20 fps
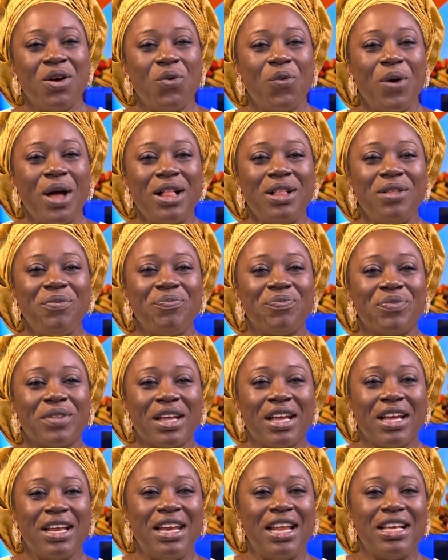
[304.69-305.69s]
Well,
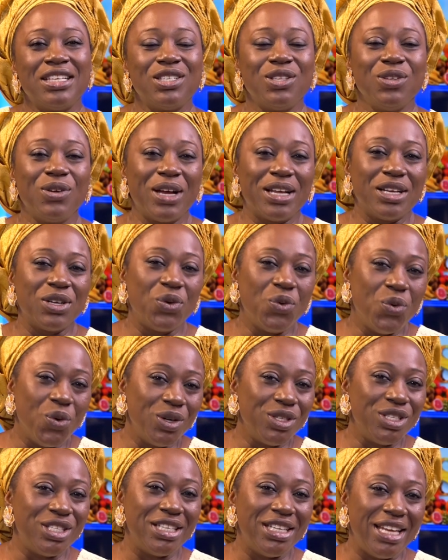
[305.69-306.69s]
let's look at a
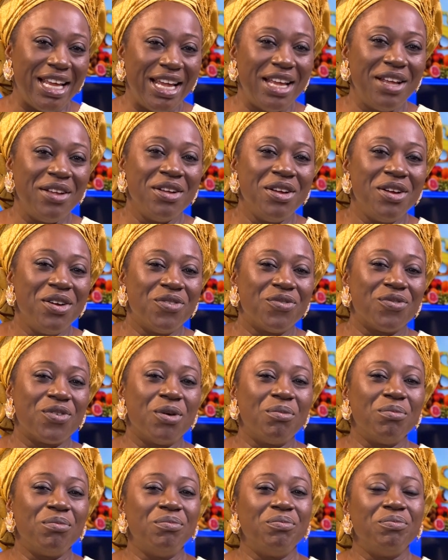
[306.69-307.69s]
quote today
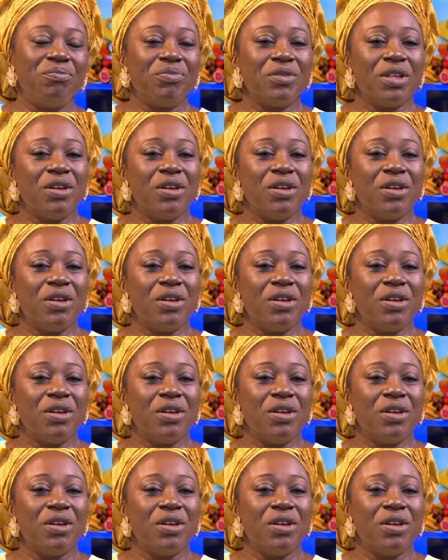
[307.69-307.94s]
from